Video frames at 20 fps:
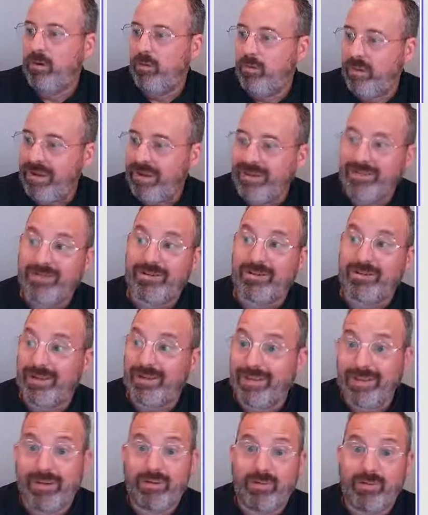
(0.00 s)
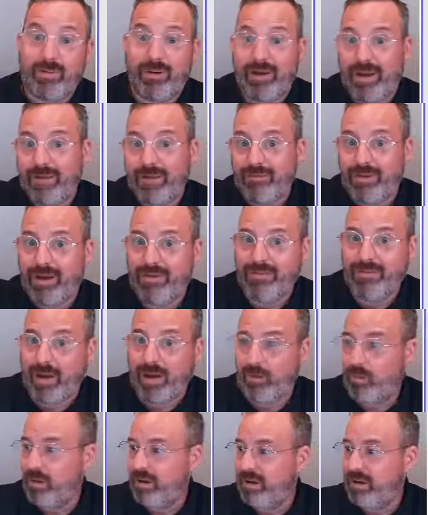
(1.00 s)
Insert in this one. I've
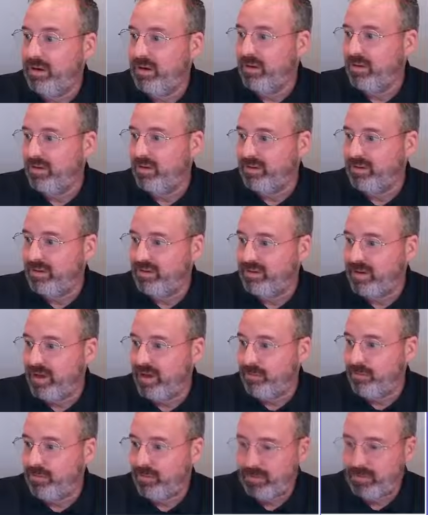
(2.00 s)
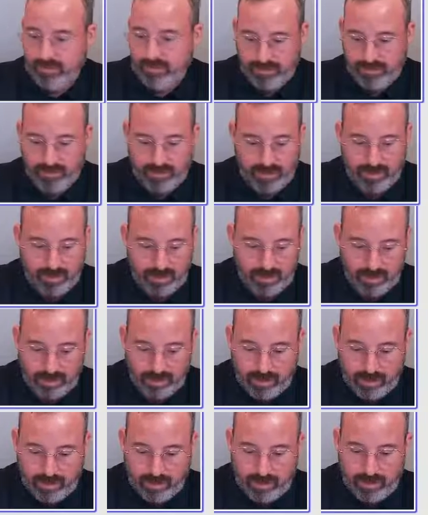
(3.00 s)
got one in here as an example.
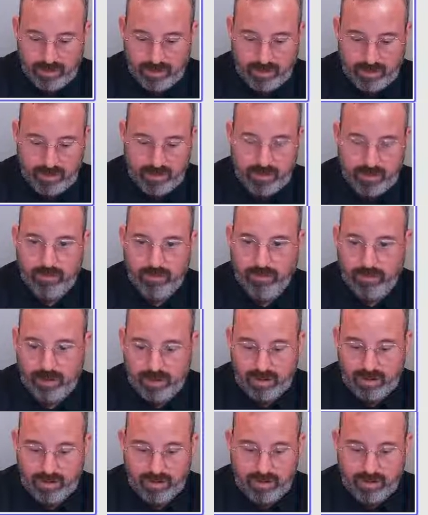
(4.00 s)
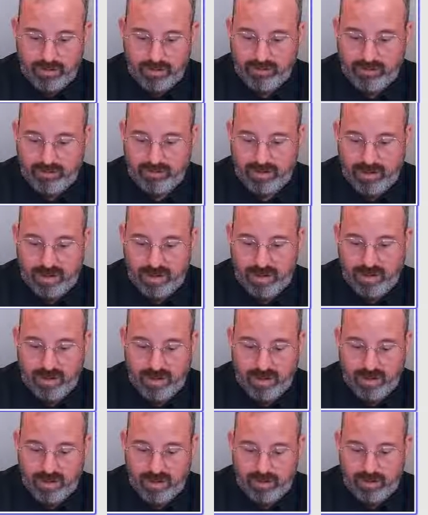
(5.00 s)
All right, another
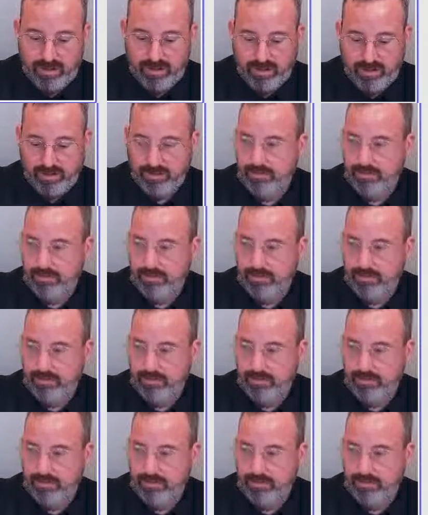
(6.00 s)
slide.